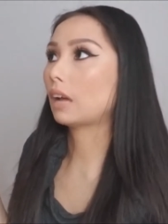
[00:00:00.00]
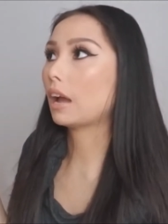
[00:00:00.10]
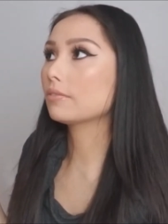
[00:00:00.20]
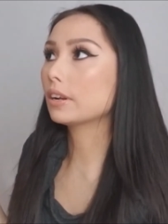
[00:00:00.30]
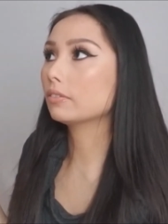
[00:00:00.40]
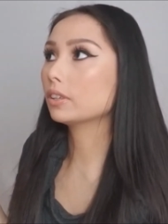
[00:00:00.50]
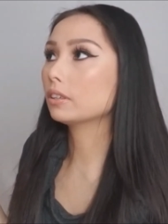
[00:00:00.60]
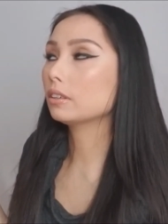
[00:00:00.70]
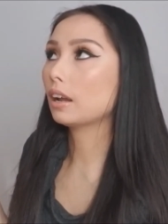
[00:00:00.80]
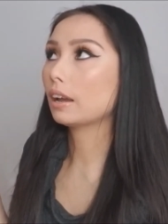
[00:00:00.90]
I've
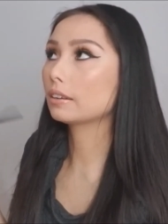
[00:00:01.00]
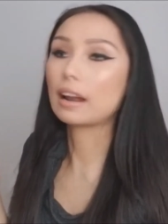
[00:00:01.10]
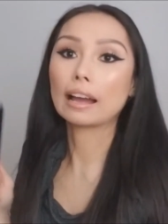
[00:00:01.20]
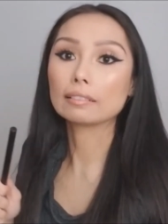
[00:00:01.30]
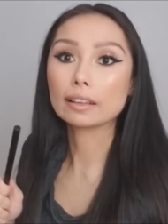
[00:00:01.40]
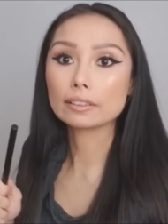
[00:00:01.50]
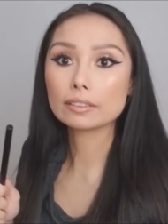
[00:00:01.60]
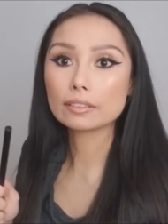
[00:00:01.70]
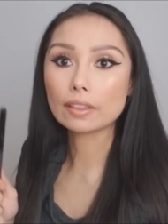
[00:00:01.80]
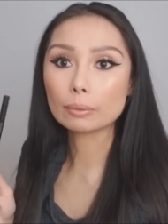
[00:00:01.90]
never had an
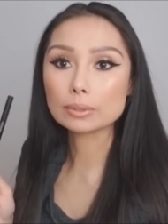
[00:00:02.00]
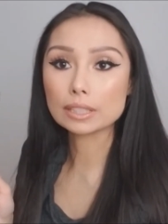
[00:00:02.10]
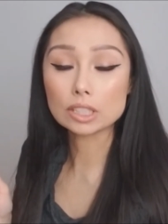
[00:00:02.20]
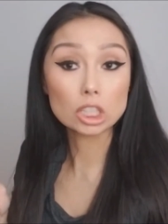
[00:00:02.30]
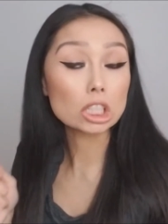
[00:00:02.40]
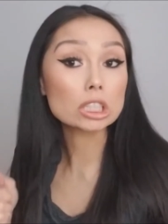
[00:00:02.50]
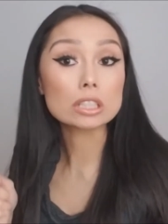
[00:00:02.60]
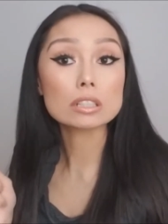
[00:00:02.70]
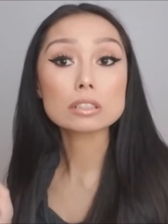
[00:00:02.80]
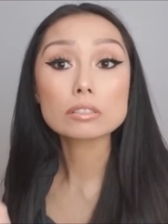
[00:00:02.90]
eyeliner that was as good as
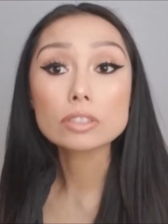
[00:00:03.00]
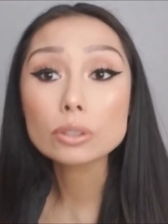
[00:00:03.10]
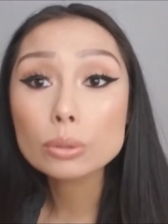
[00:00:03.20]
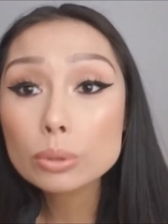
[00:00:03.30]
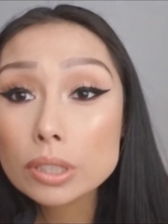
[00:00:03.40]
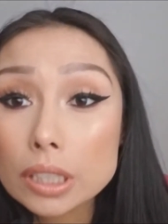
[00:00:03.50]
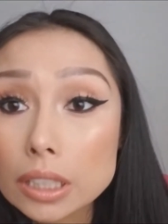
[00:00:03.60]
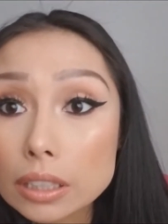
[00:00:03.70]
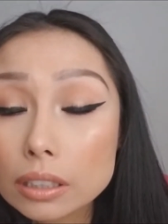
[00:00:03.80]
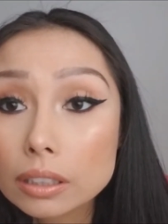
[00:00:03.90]
this. Do you
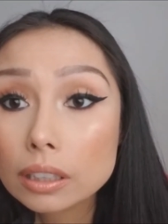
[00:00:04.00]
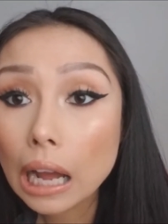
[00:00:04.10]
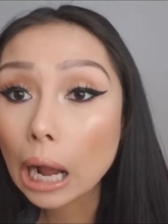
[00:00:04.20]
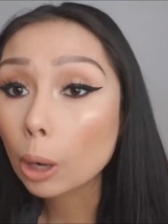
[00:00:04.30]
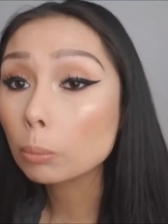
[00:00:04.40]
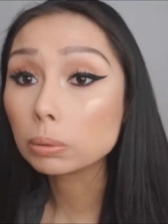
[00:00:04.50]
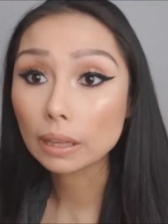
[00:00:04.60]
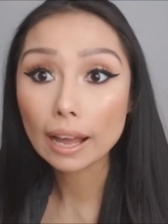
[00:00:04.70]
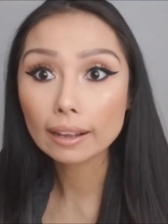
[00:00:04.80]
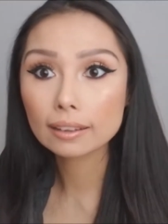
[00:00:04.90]
see how
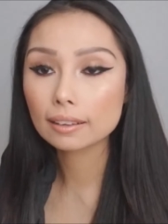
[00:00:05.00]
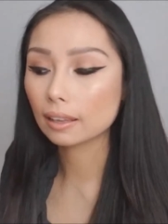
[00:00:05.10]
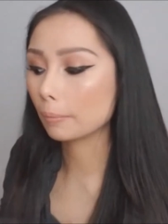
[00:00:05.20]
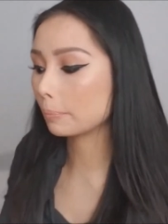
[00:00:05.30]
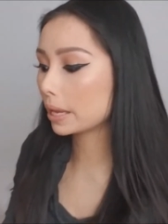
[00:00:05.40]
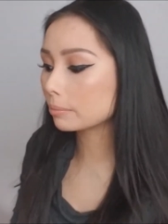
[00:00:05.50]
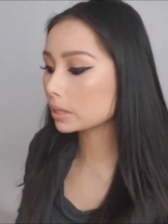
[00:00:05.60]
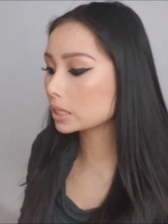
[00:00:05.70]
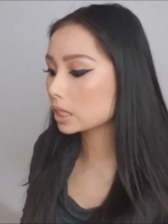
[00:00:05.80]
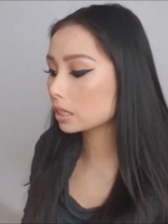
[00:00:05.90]
black and
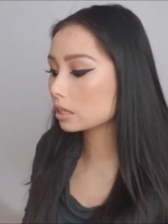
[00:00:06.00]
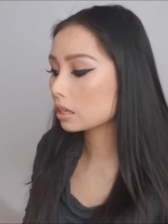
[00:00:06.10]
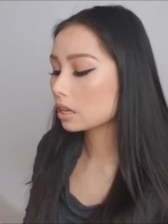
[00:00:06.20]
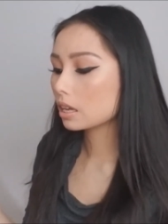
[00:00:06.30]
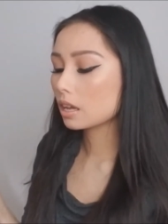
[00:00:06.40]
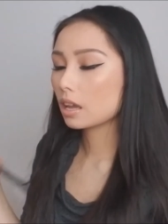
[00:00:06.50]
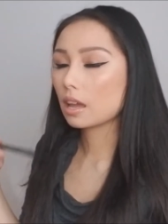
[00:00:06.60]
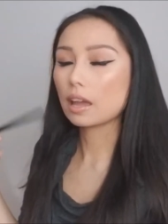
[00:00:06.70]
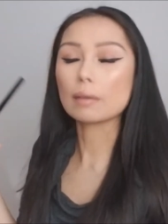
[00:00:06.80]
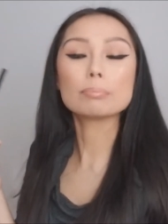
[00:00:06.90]
pigmented
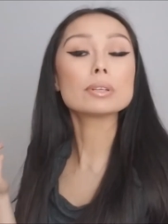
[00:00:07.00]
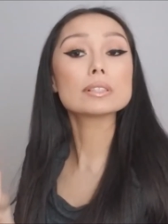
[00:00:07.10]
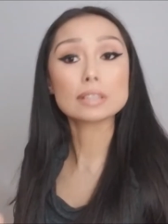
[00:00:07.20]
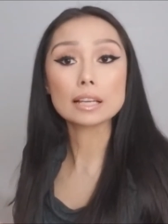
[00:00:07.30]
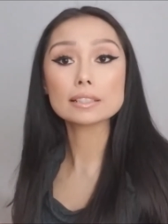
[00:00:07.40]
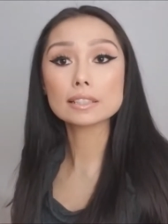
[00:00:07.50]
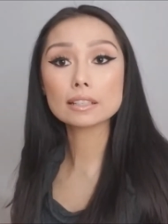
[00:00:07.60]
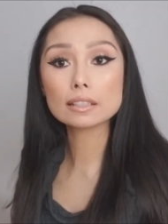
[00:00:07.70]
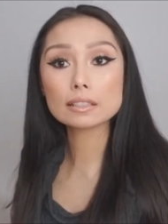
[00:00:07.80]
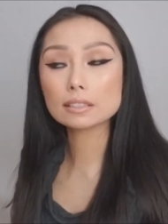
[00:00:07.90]
and precise it
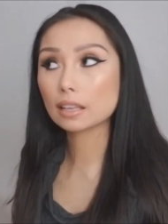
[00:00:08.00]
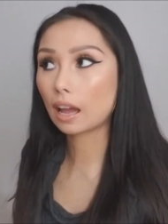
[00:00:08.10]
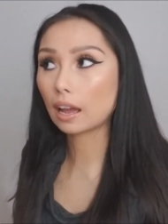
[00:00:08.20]
is?